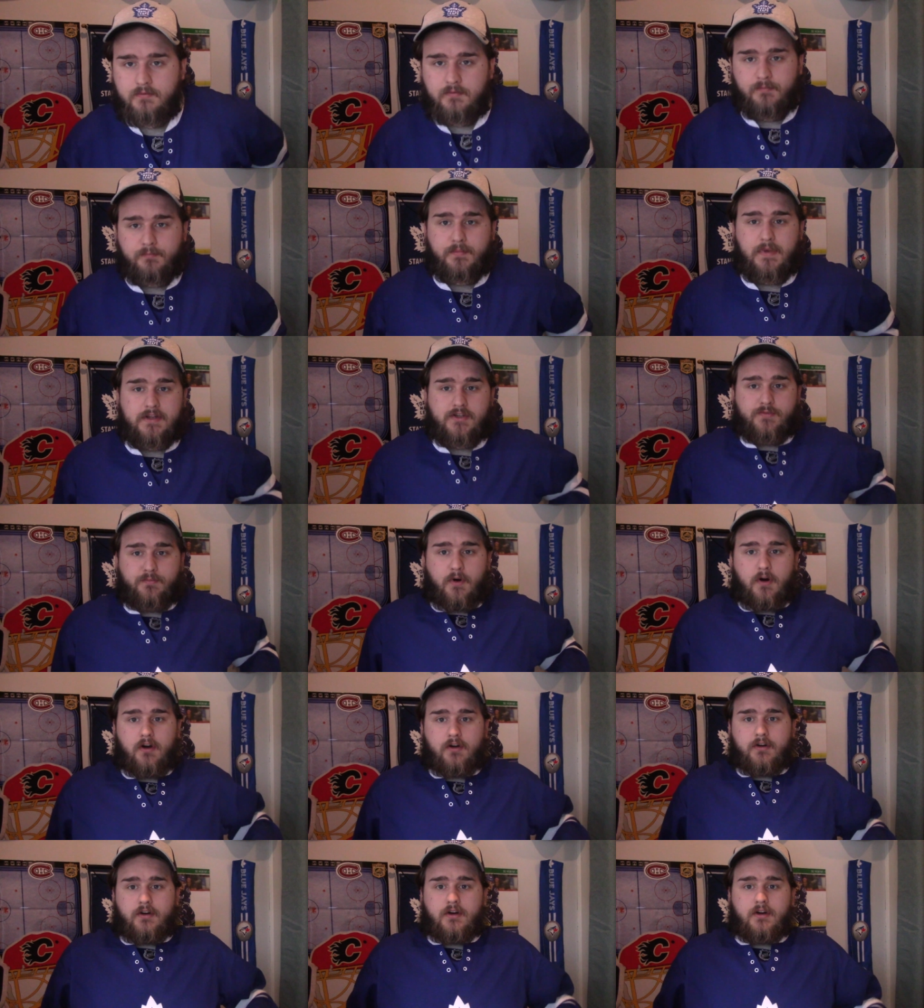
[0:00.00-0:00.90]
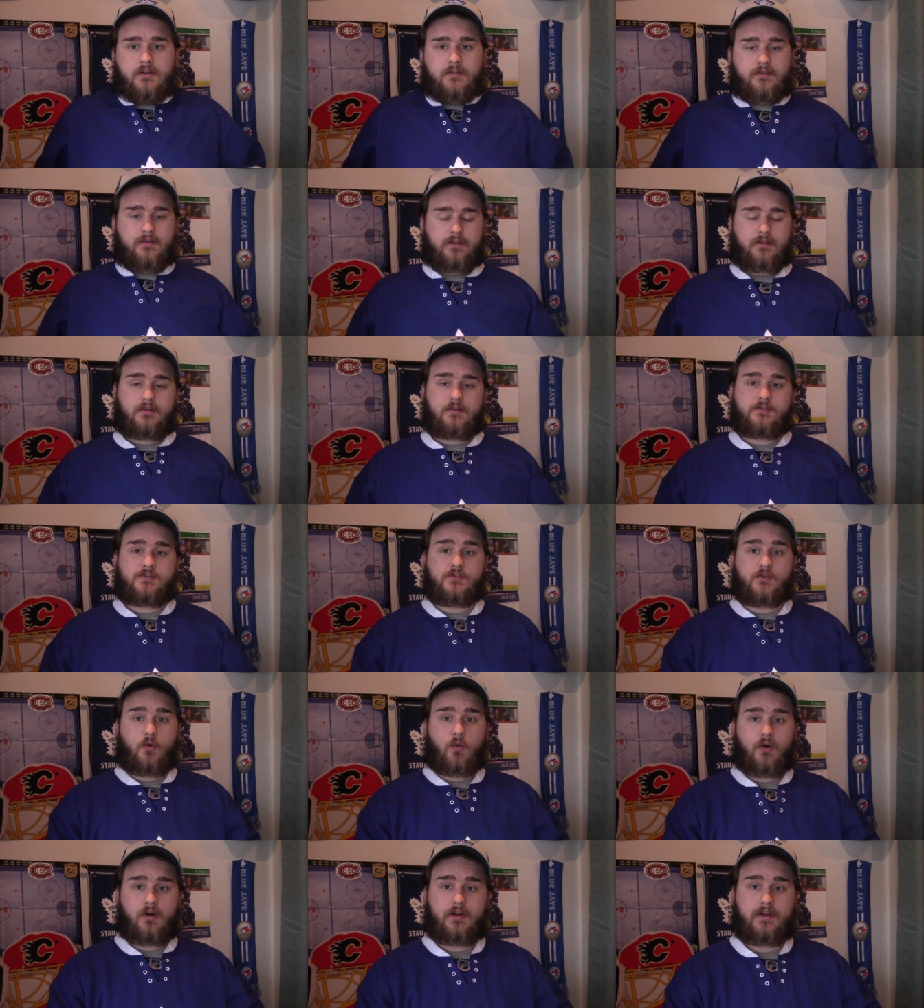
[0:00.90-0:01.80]
Mitch Marner
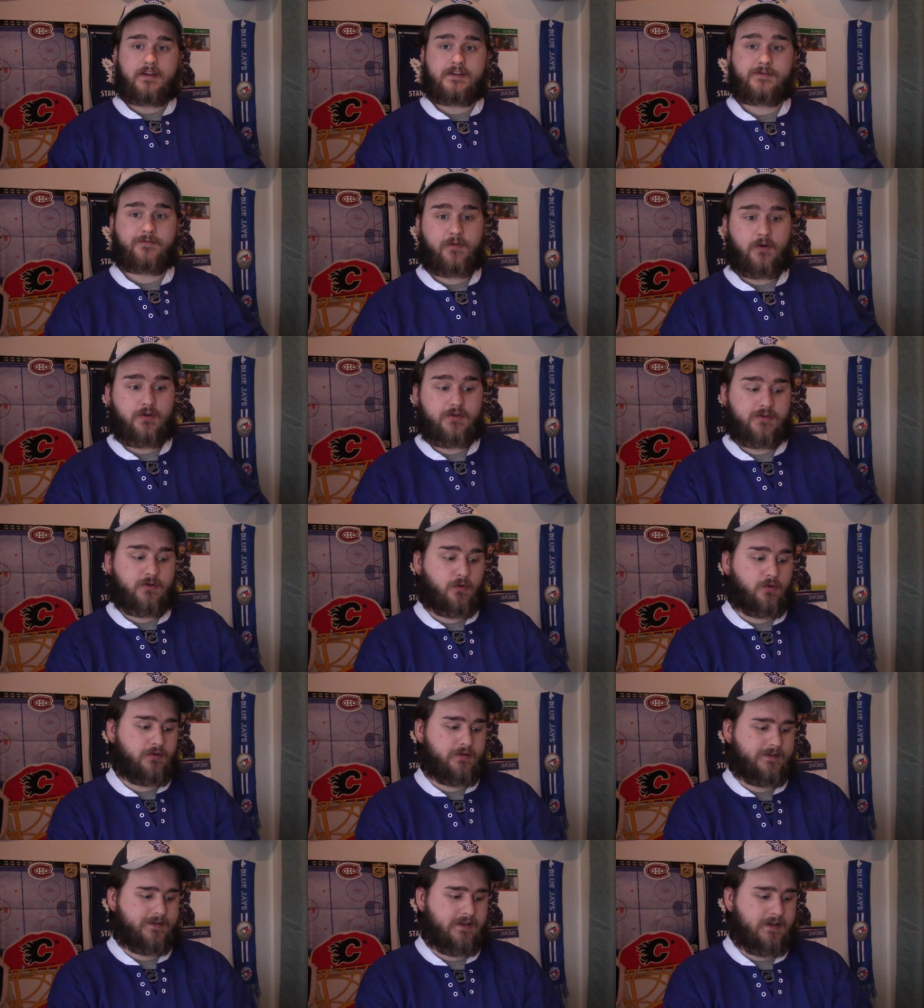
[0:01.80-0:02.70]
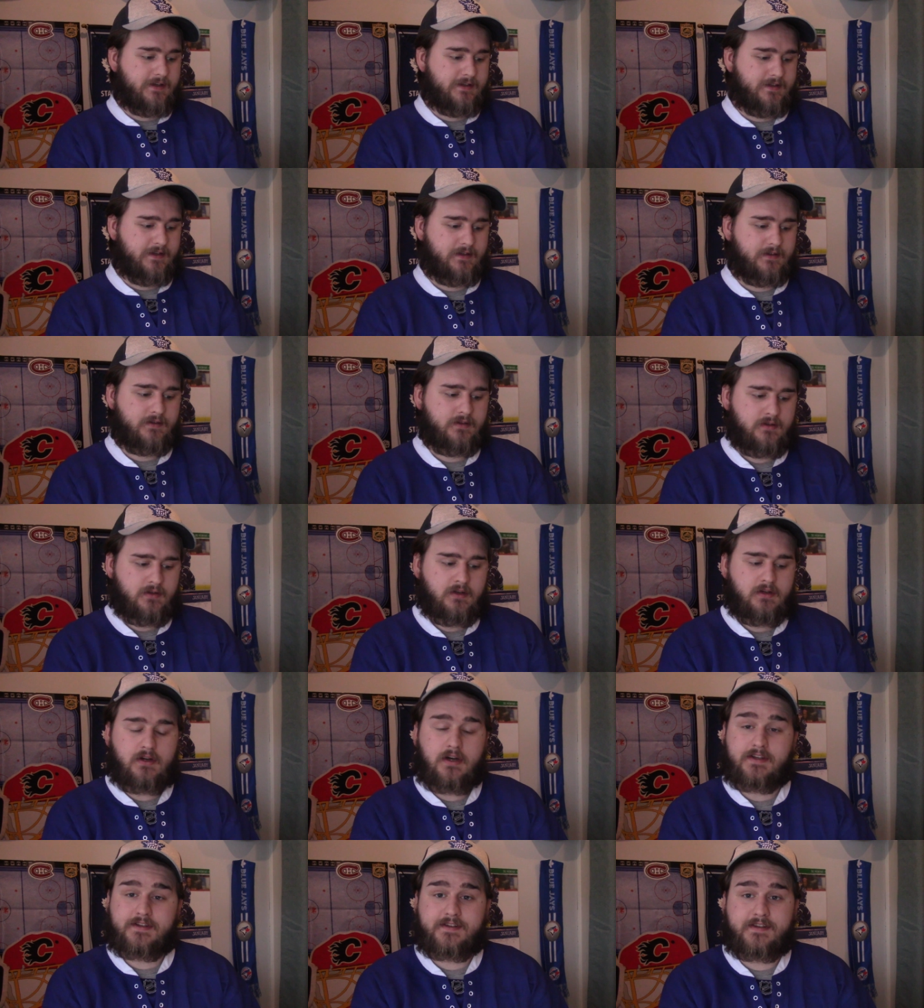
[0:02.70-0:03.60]
scored his first goal of the season,
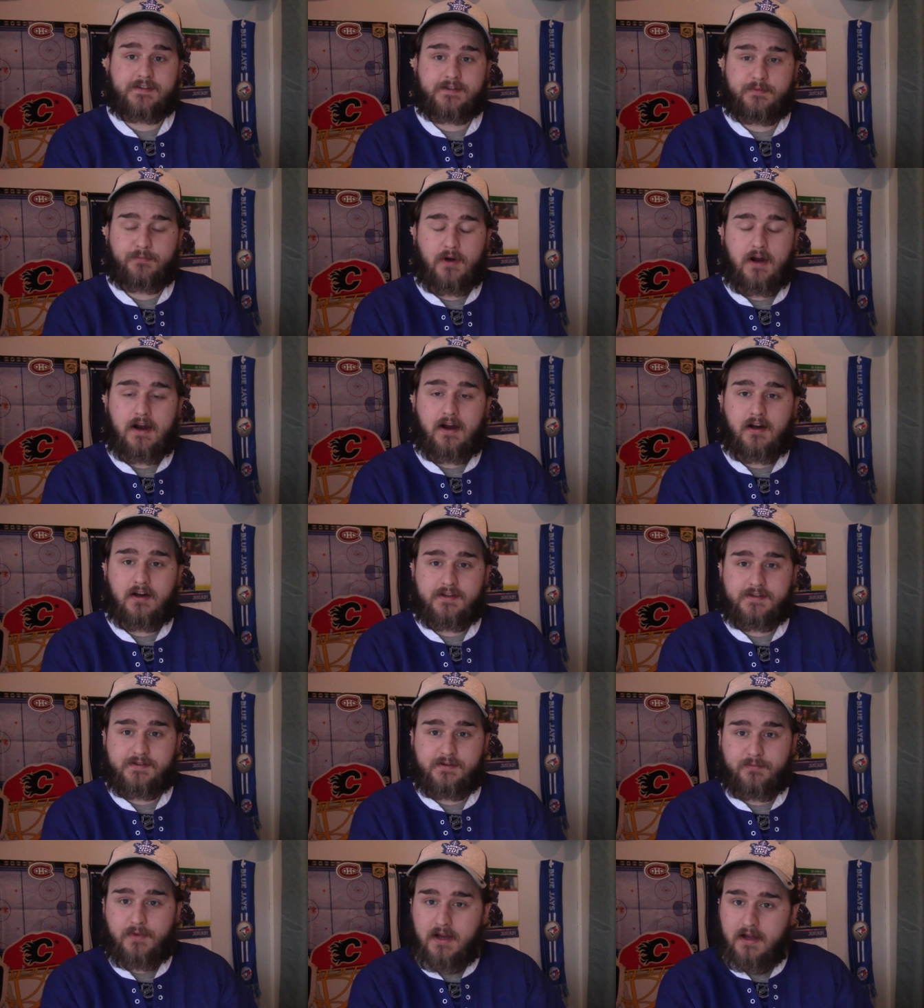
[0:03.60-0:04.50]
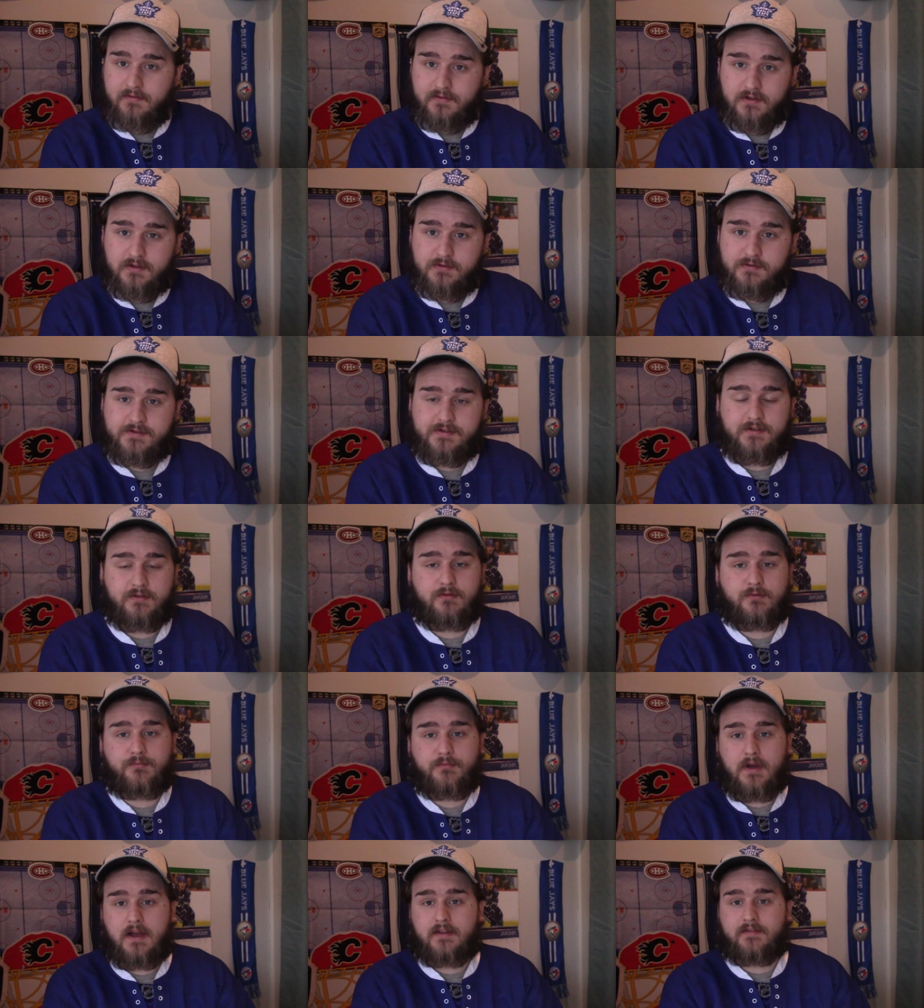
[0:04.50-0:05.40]
assisted by Austin Matthews. So
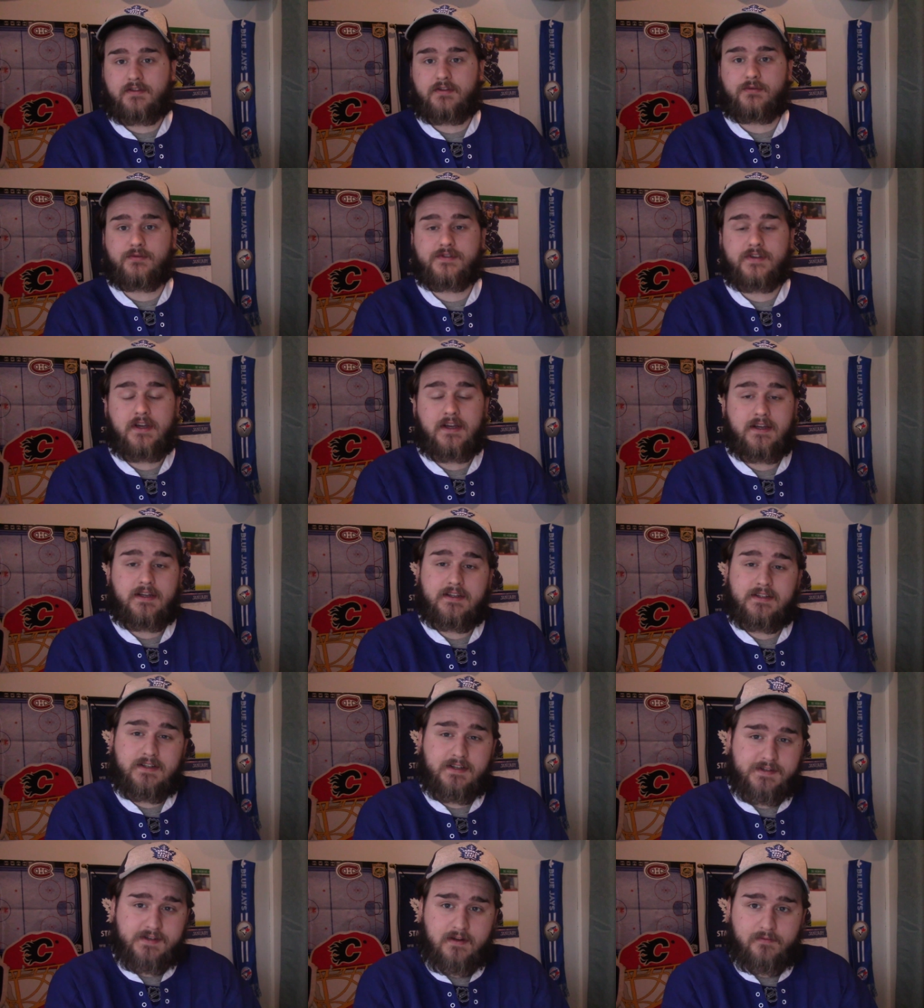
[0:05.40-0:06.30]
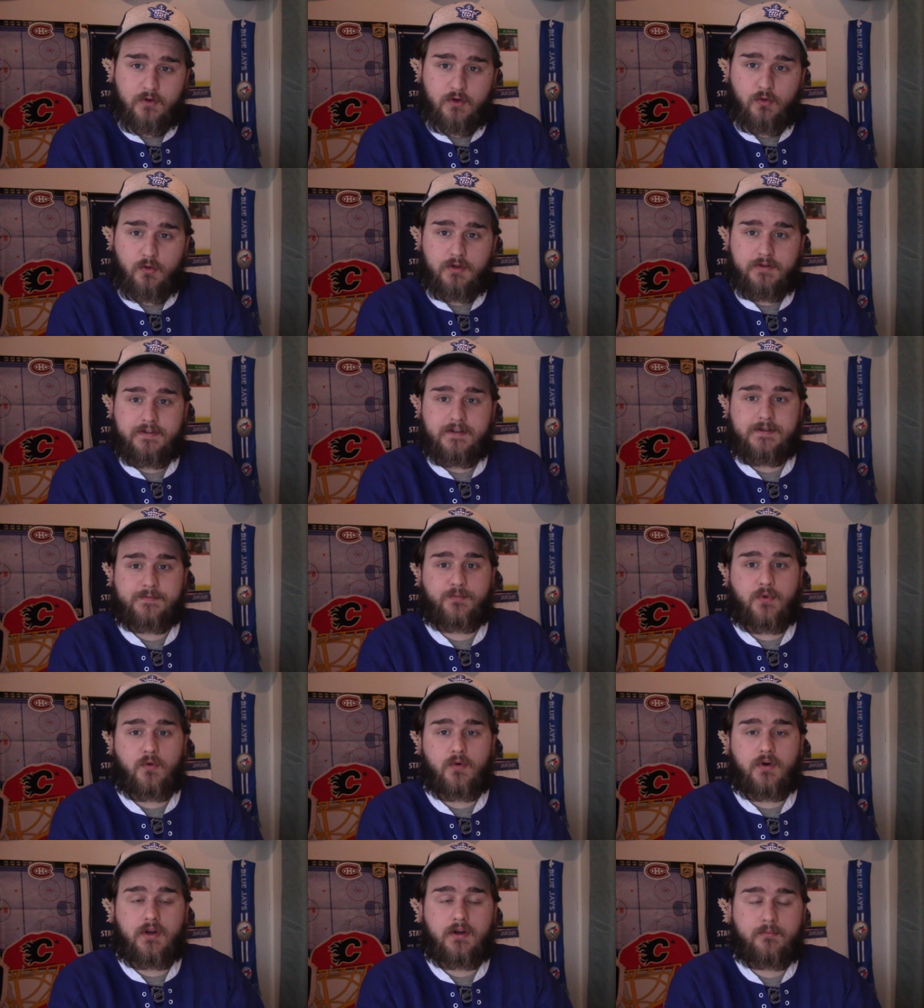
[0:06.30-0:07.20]
Matthews doesn't have a goal at this
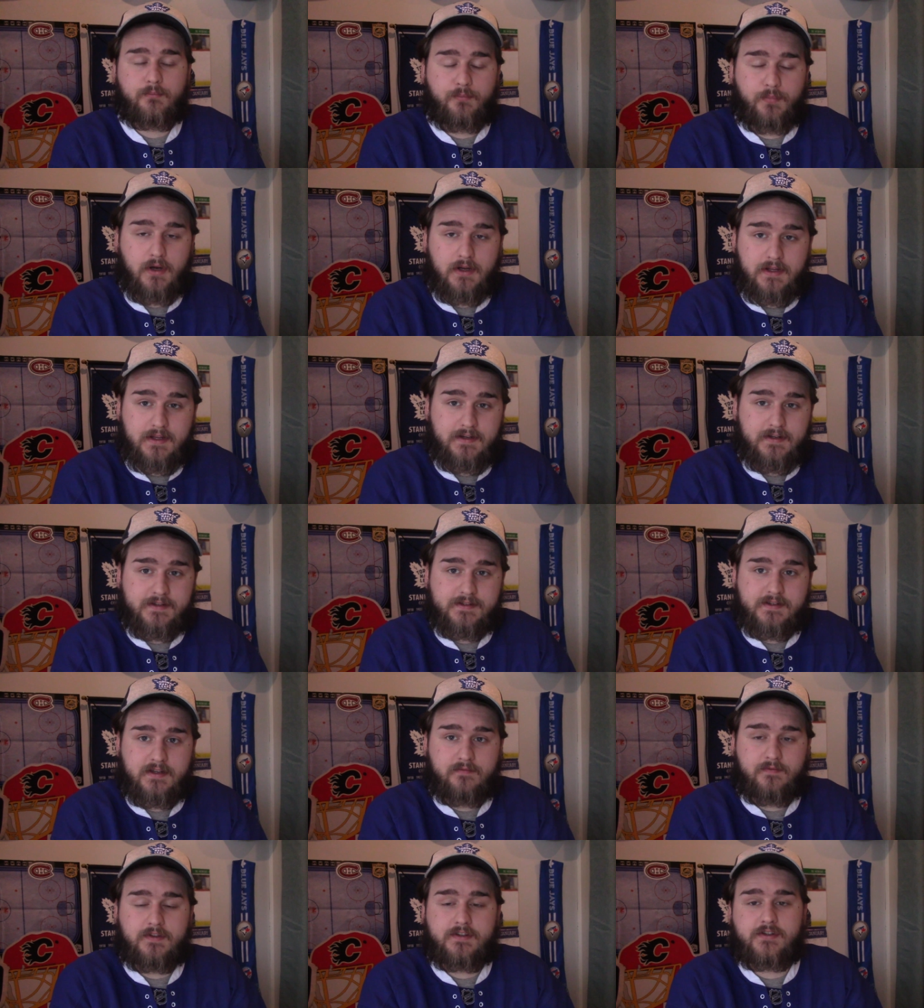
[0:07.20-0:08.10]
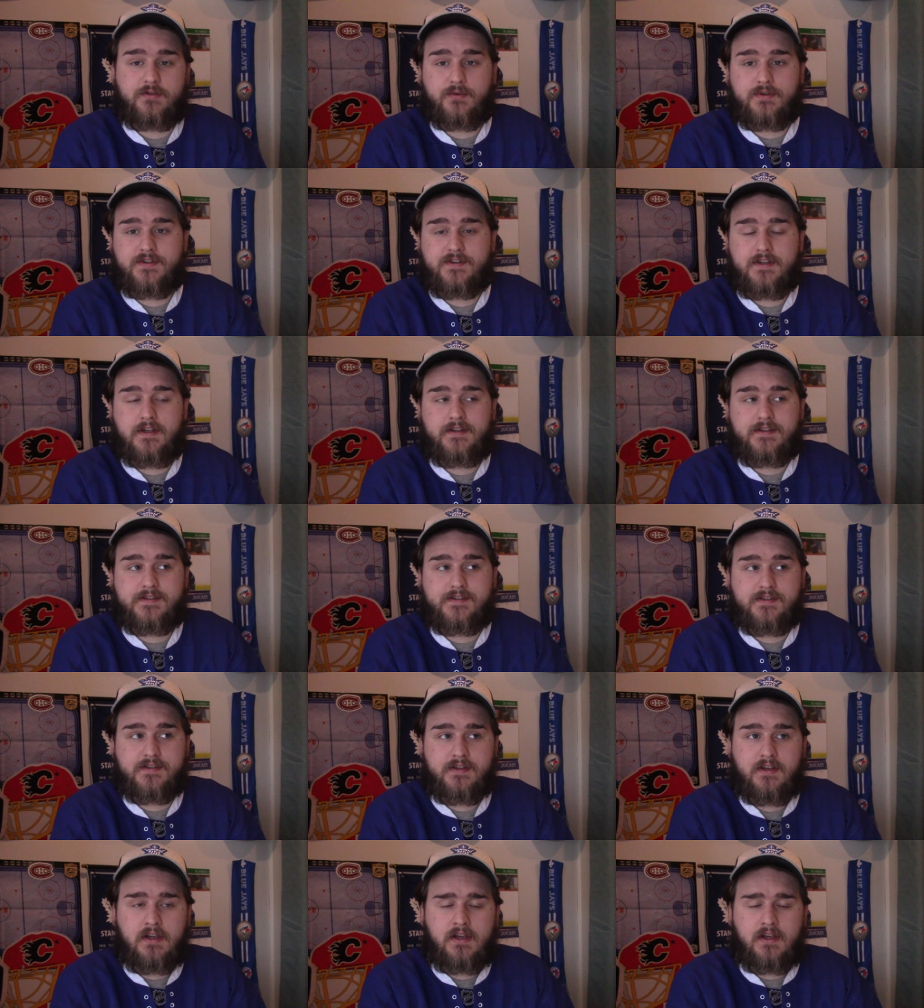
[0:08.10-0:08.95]
point, but he does have the 2 assists.